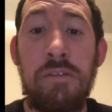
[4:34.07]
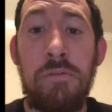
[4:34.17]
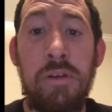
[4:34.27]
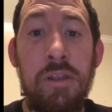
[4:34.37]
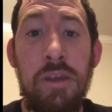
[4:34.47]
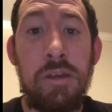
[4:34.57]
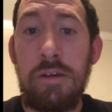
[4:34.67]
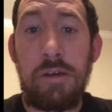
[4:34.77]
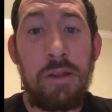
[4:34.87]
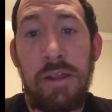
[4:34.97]
really
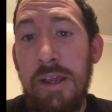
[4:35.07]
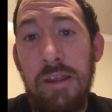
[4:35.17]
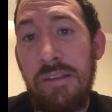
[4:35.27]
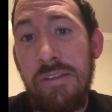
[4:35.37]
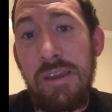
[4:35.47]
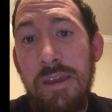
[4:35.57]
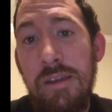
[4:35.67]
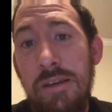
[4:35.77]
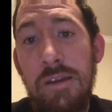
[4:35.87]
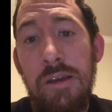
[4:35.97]
all I got to say.
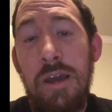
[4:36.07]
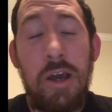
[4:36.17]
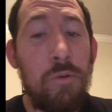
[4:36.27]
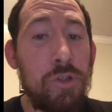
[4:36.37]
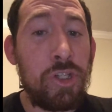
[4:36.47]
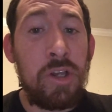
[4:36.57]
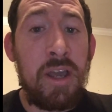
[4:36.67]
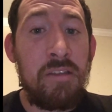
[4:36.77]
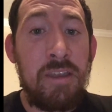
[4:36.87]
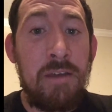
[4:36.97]
I want you
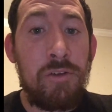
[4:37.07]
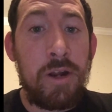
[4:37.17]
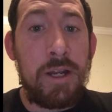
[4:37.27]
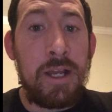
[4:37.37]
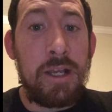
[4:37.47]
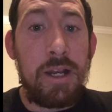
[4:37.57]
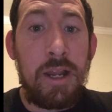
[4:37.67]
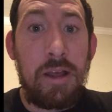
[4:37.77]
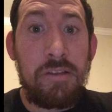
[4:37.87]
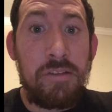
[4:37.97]
guys to have a great night,
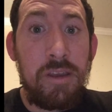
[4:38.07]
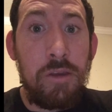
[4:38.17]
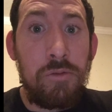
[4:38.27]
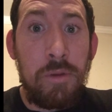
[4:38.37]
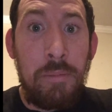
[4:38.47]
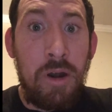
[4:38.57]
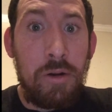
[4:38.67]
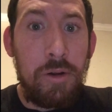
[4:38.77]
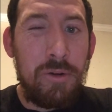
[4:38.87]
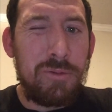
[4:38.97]
and I'll see you
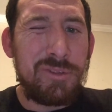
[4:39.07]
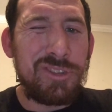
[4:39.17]
tomorrow.